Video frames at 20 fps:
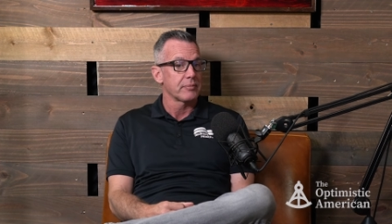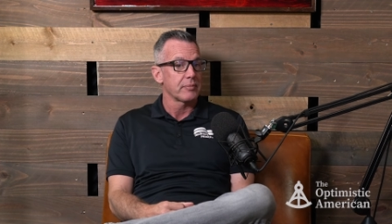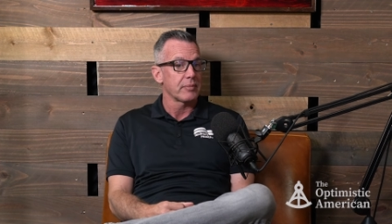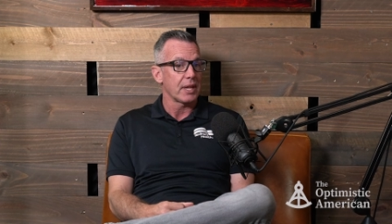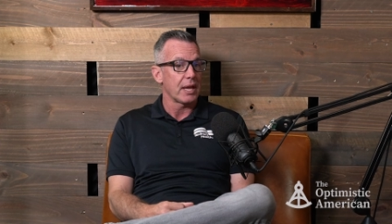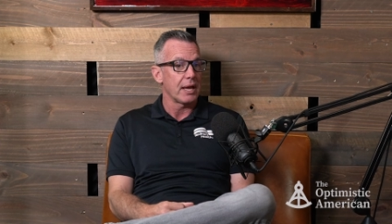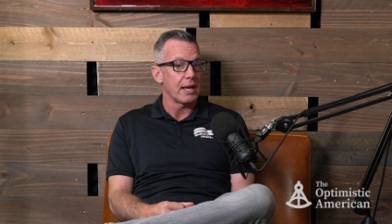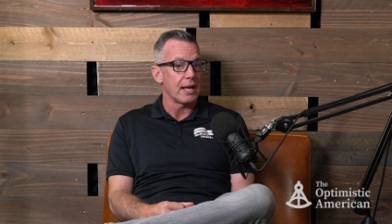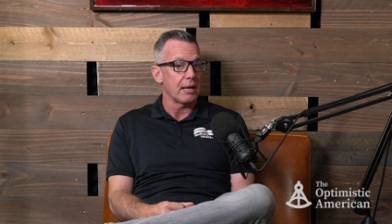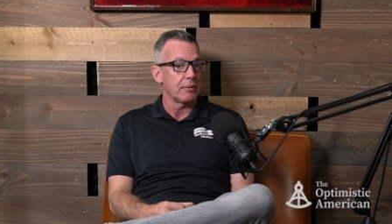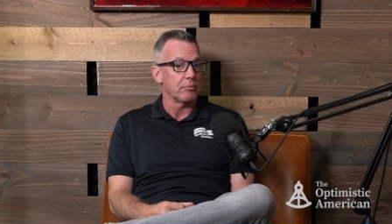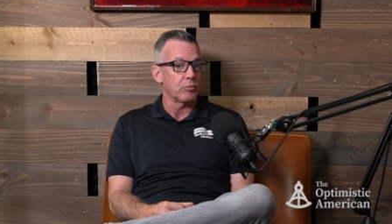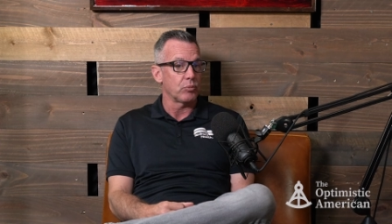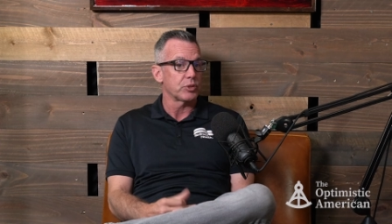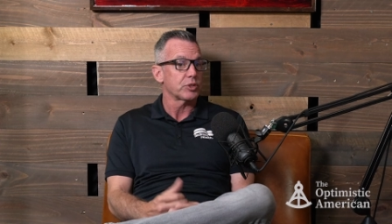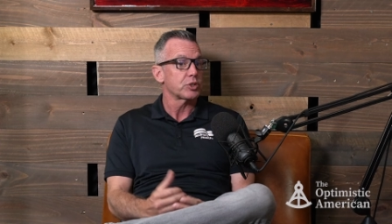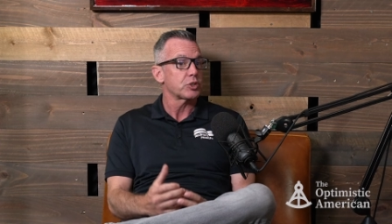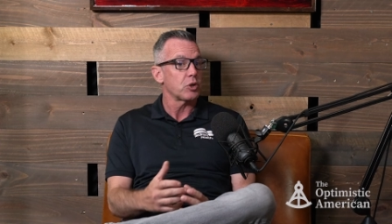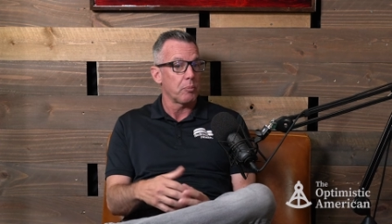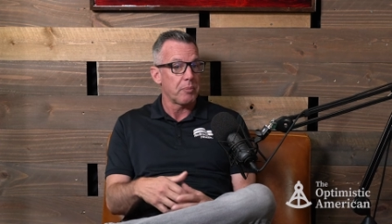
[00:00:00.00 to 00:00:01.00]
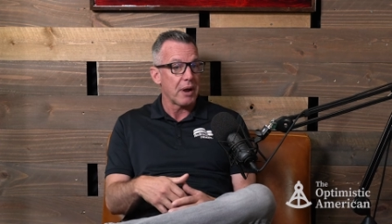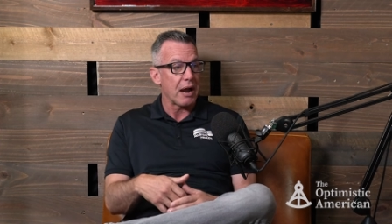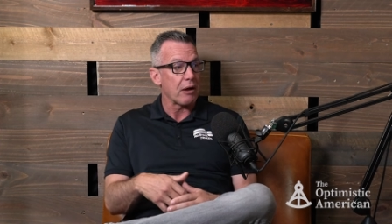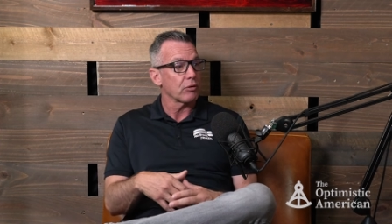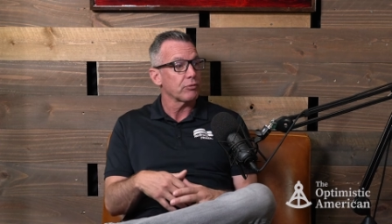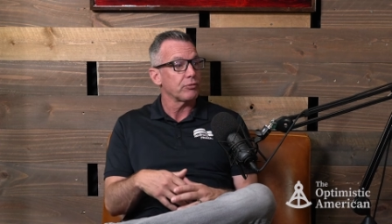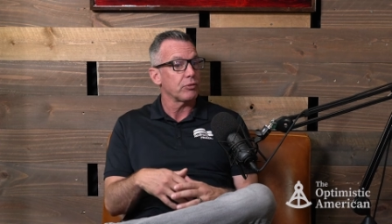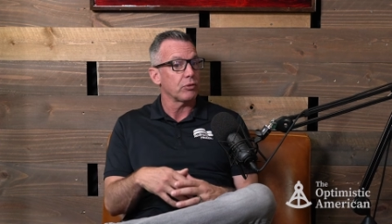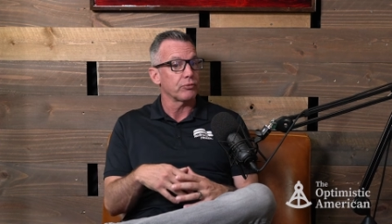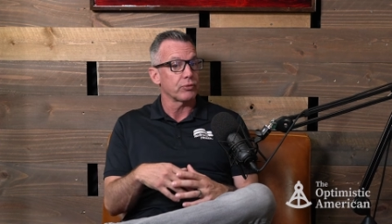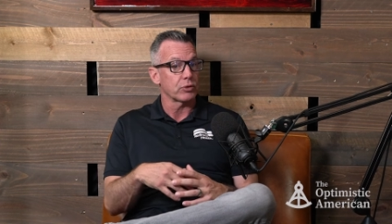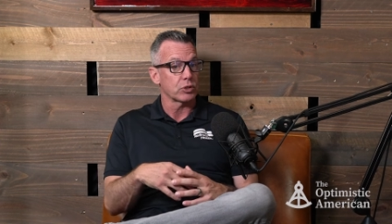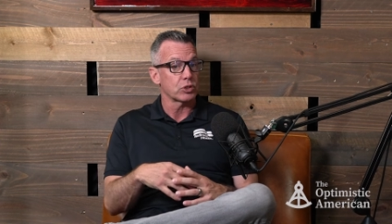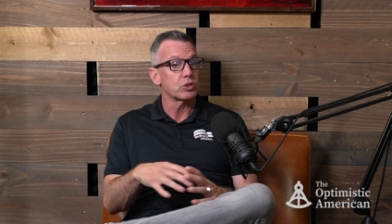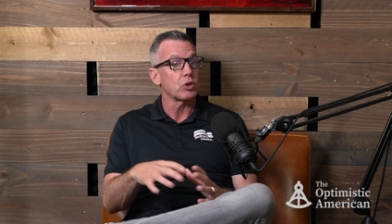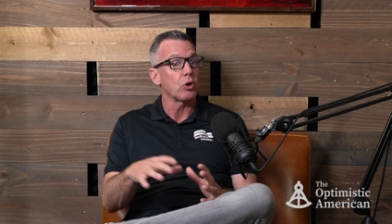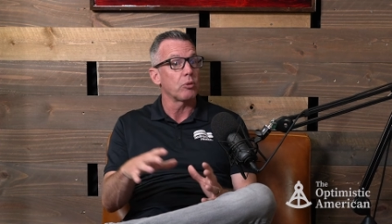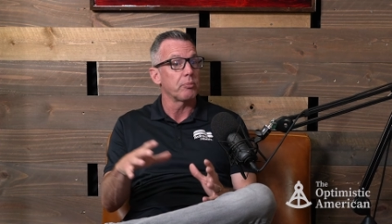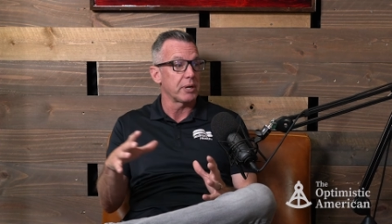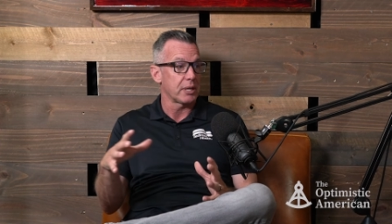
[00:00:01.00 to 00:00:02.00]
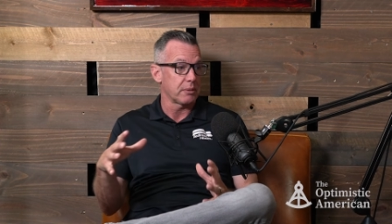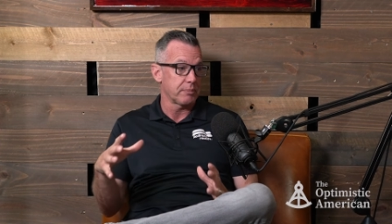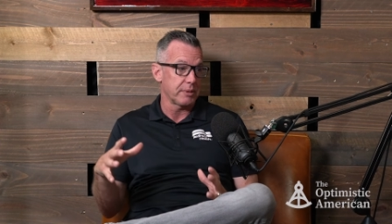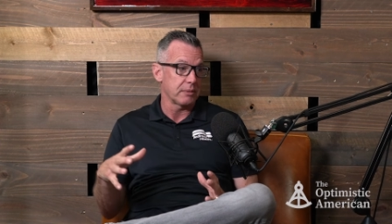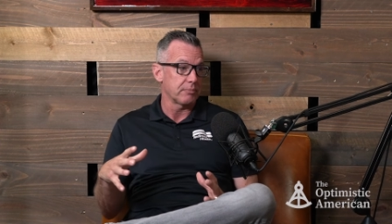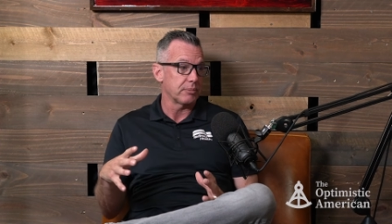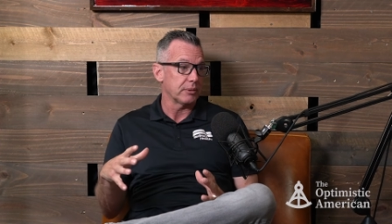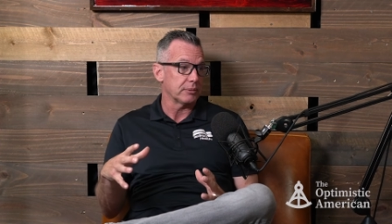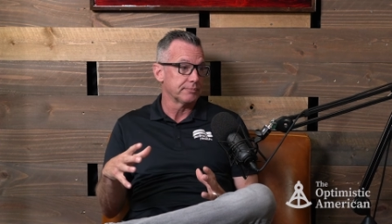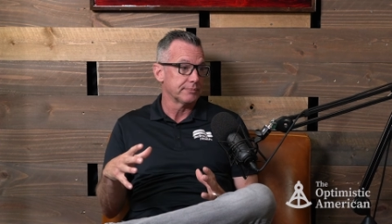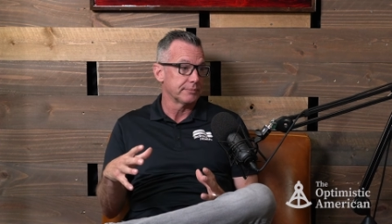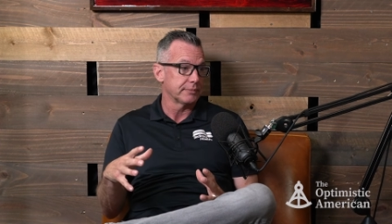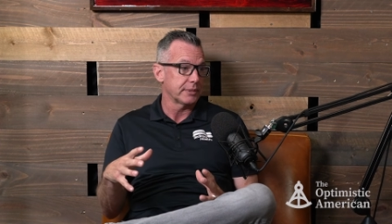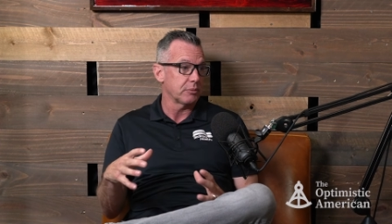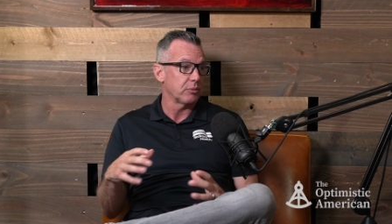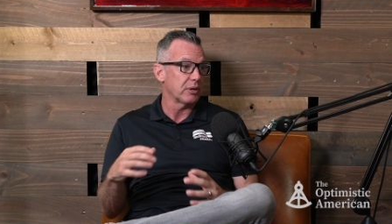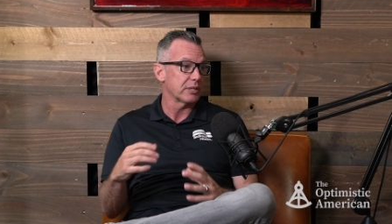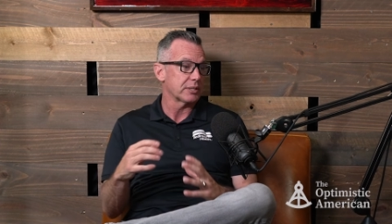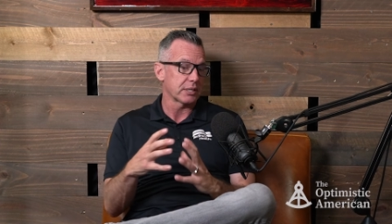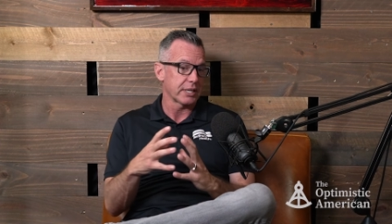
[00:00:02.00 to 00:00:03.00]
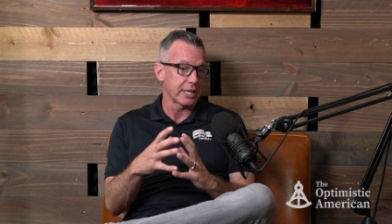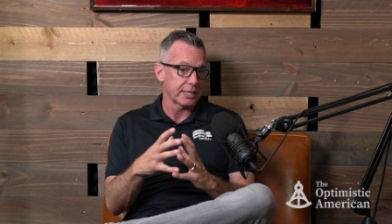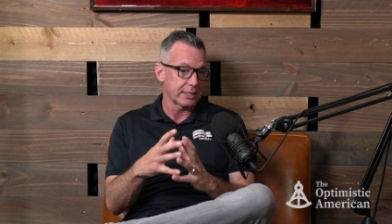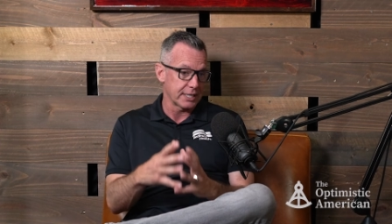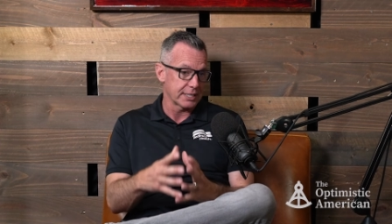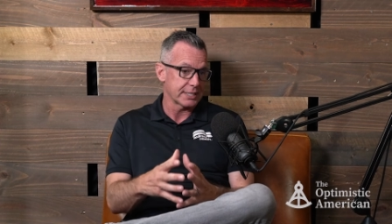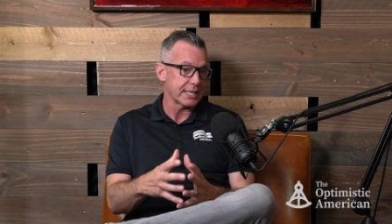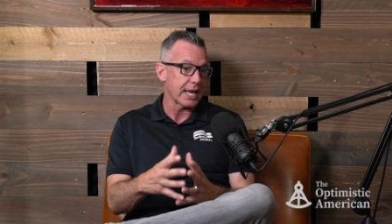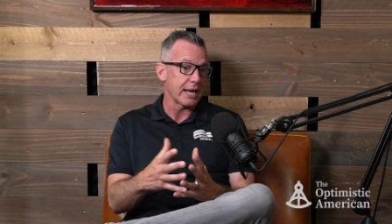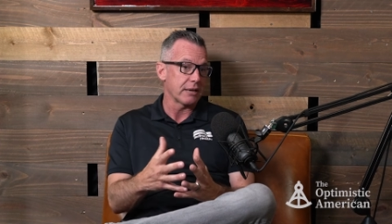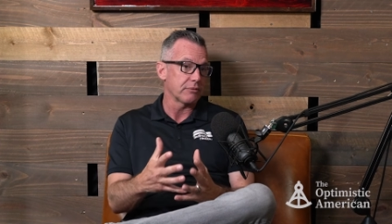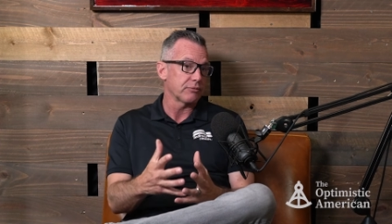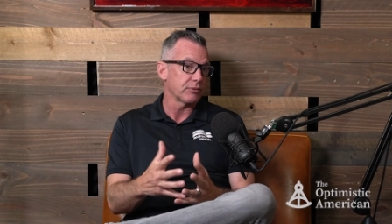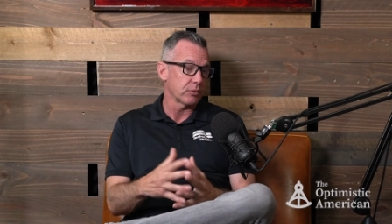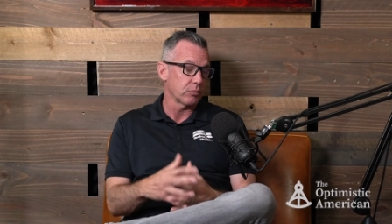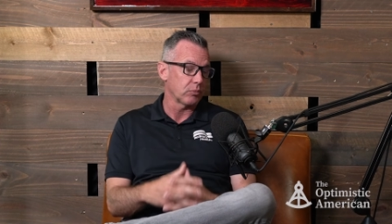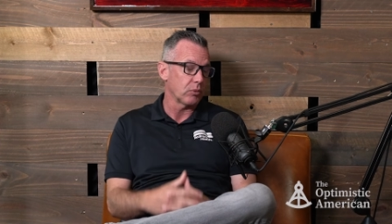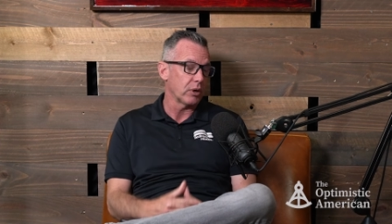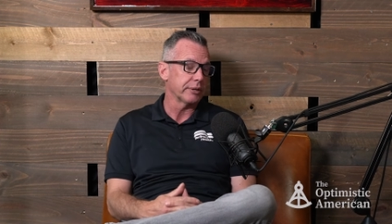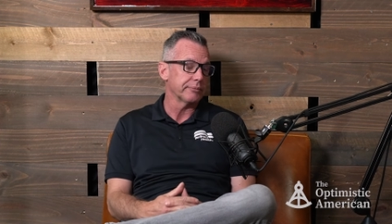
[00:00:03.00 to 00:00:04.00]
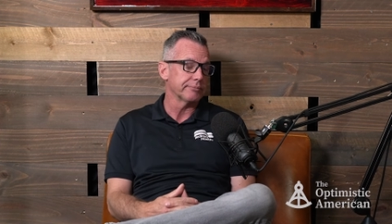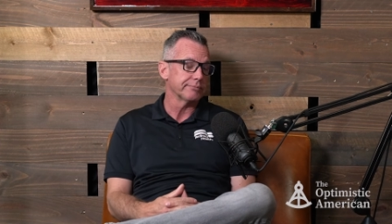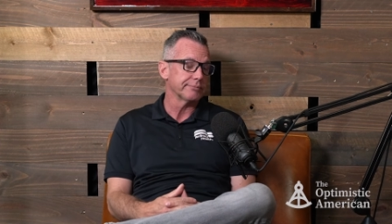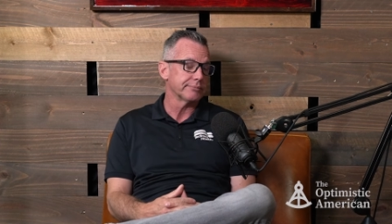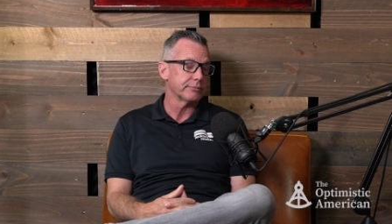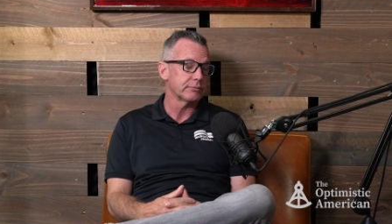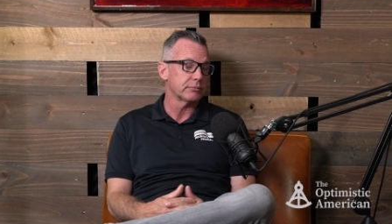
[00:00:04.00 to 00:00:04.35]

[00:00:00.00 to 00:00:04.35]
um, was so powerful for so many people. It wasn't like designed for one